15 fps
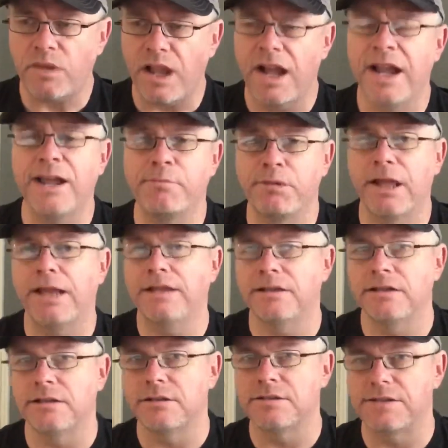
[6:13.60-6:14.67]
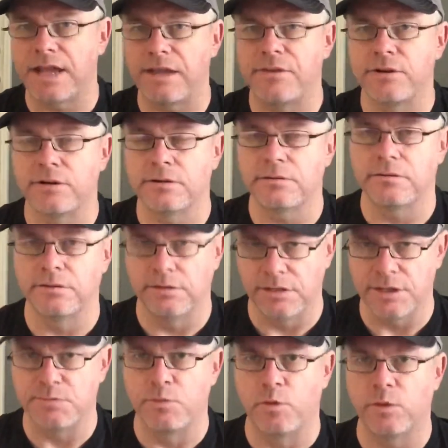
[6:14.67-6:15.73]
I had planned to stay there
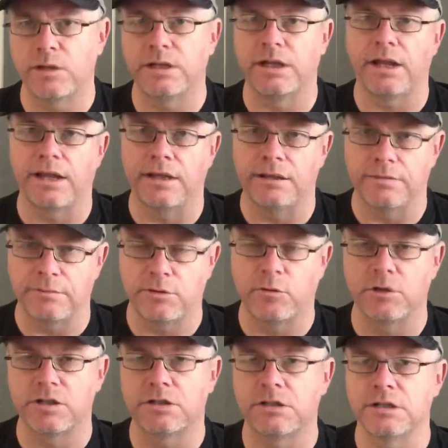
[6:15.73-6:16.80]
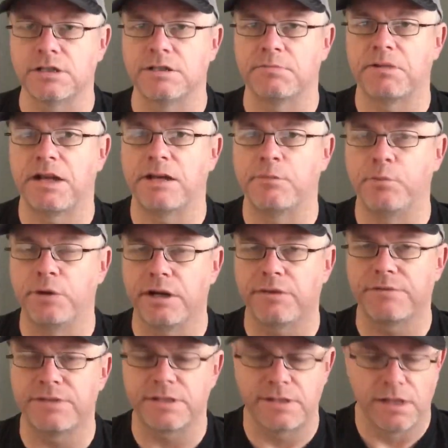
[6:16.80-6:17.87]
this morning and, of course, cook some kind of
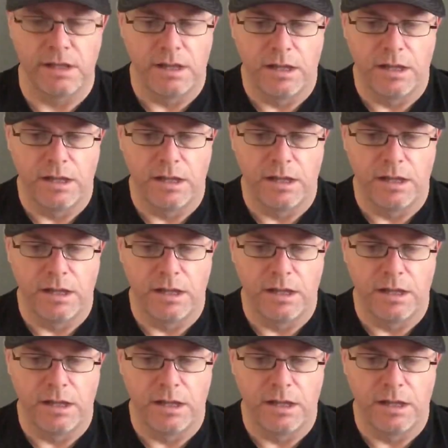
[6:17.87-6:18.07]
breakfast.